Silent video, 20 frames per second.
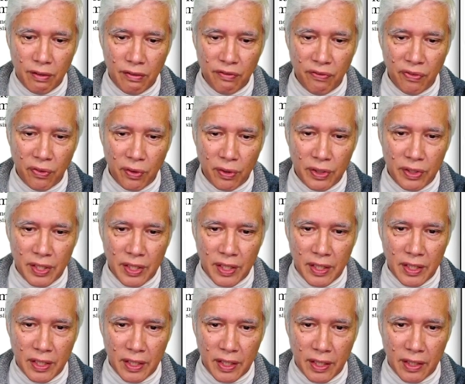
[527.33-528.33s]
for
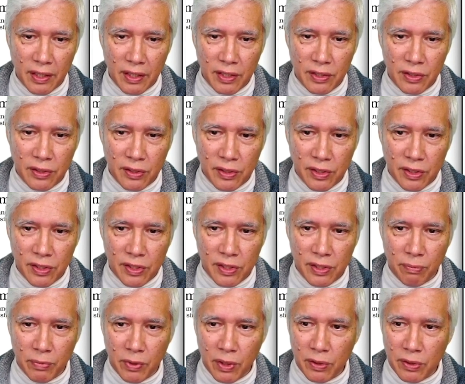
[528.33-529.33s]
TDD. These are just
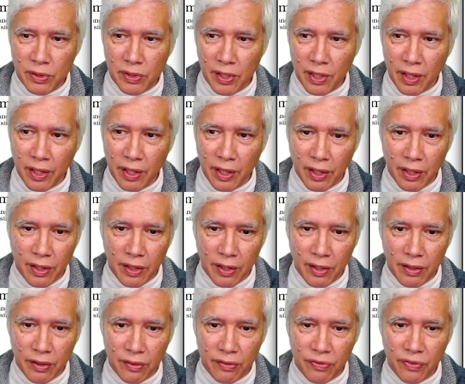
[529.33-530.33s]
some notes I
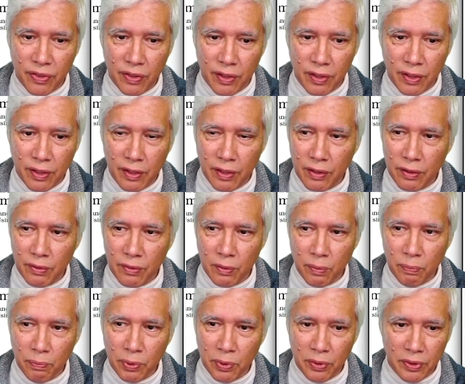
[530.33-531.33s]
have. We'll
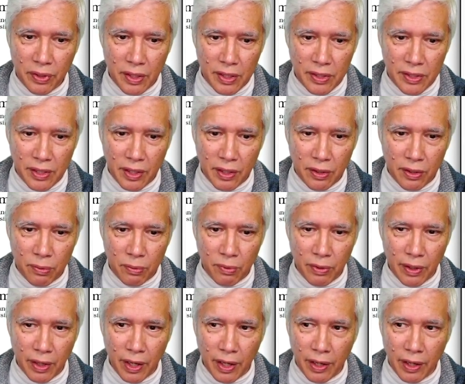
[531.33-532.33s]
pull these out of the
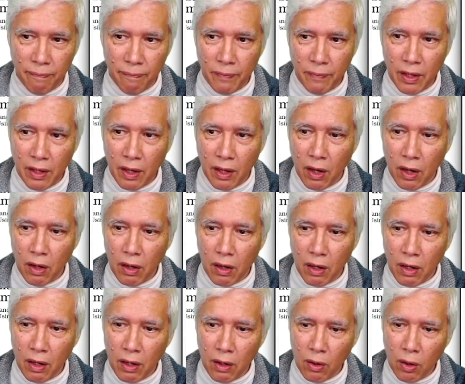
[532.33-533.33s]
way.
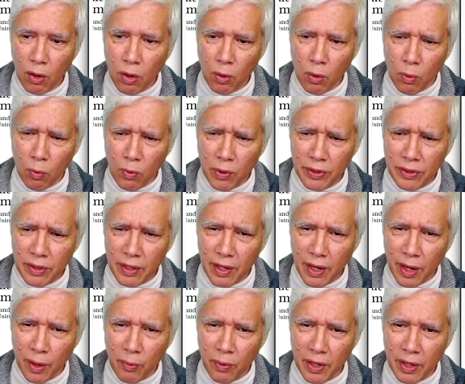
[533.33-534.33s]
One thing
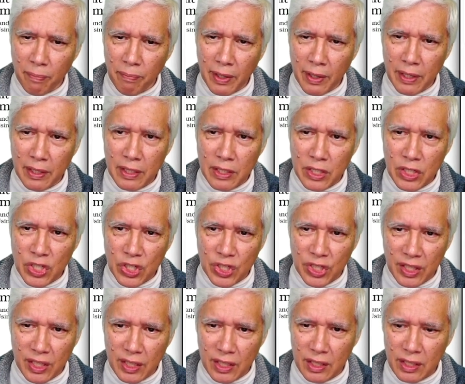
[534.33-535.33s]
I want to
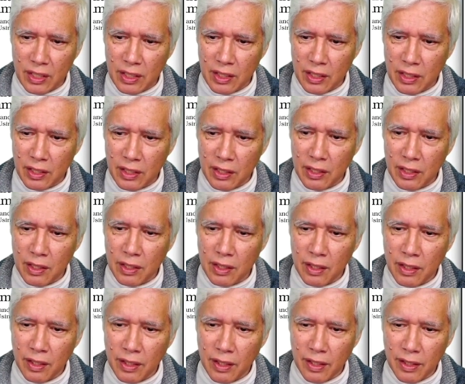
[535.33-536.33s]
mention
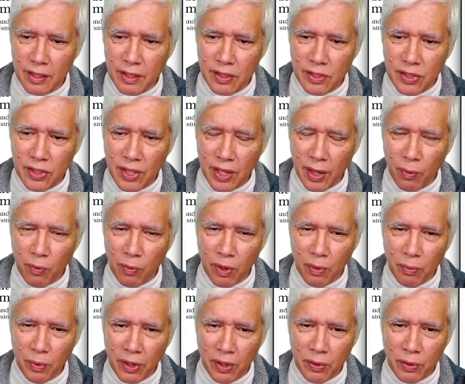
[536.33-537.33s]
is that what
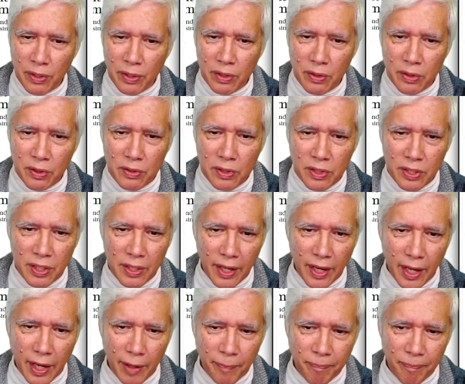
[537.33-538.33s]
we are going to do
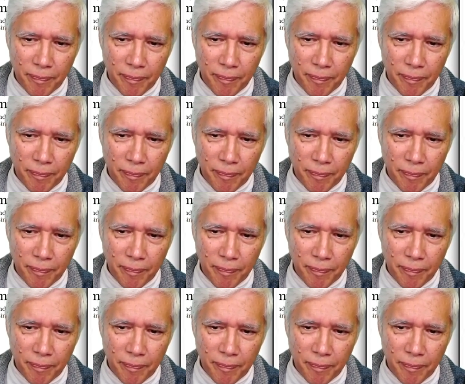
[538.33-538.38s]
today,